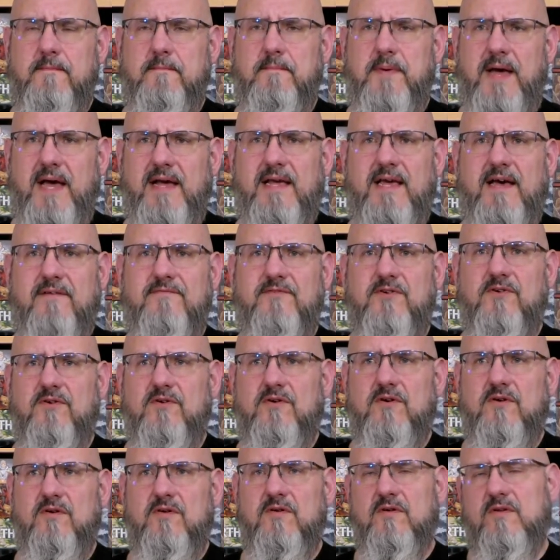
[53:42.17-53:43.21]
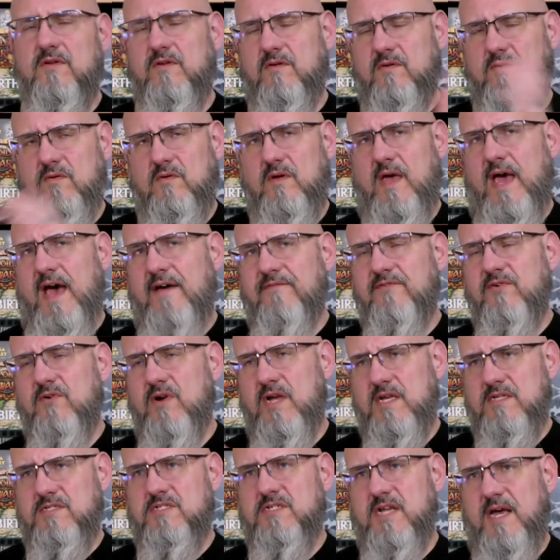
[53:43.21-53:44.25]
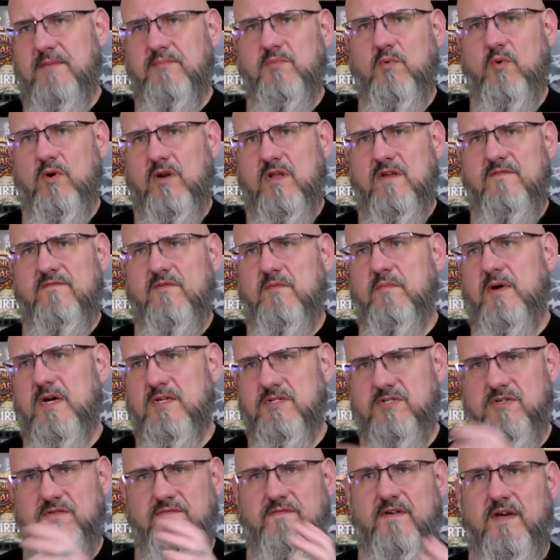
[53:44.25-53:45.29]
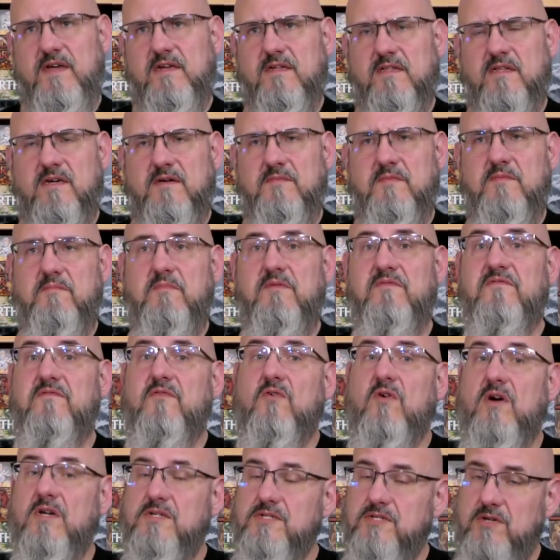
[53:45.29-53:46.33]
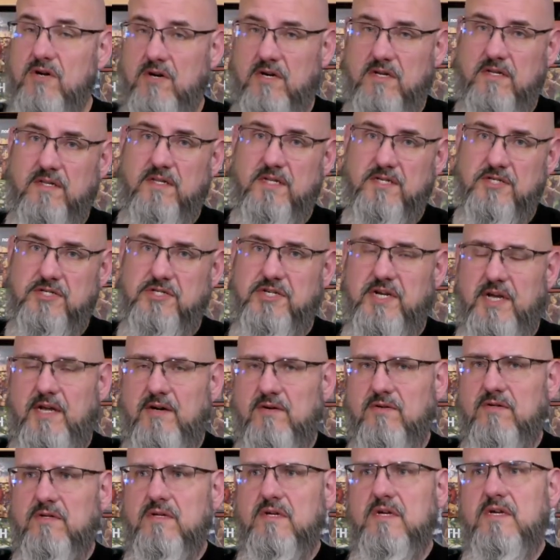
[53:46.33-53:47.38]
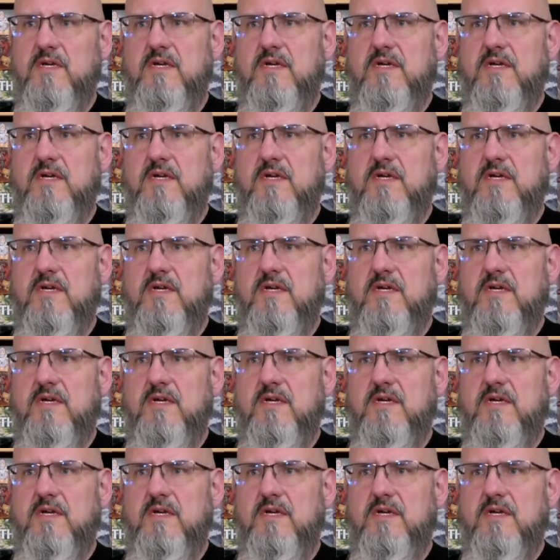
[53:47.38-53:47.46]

back after I stopped working for Monster Fight Club and before I started this channel.